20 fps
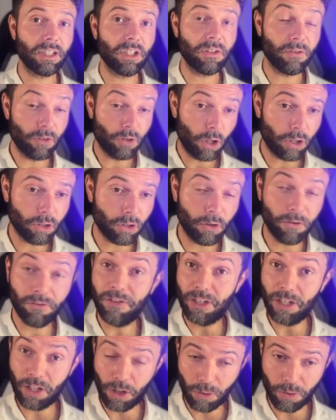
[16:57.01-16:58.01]
You've got your
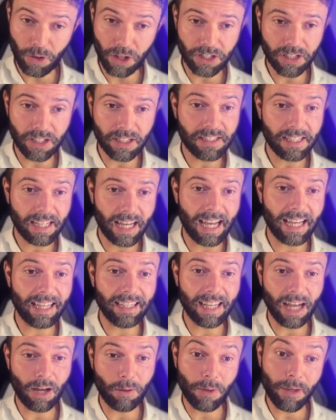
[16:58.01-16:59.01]
video rushes, and
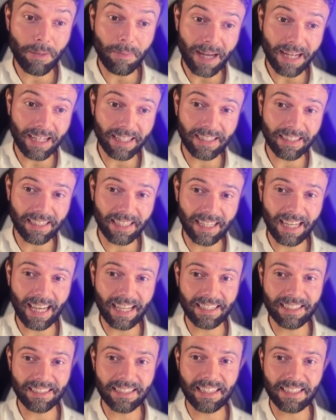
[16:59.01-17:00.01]
now we're back in the
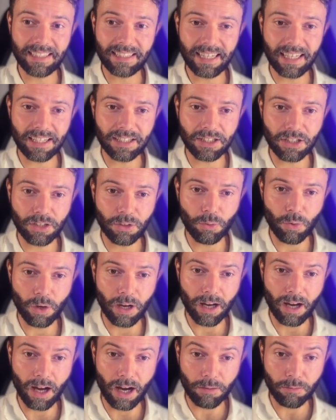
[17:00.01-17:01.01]
editing section
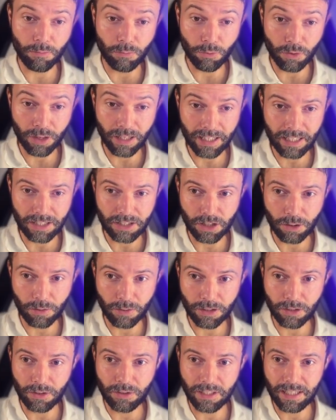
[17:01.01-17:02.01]
where I'm really
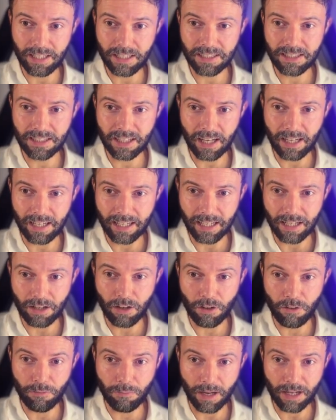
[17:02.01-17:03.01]
showing you the inside here
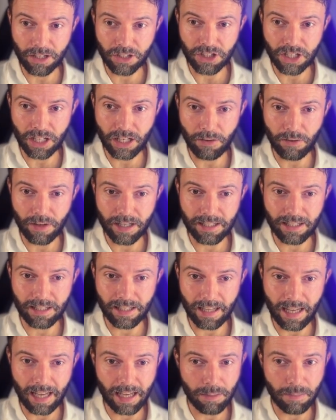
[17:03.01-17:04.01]
of my generated
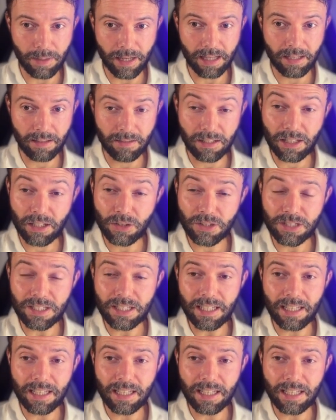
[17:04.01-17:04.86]
anime. You see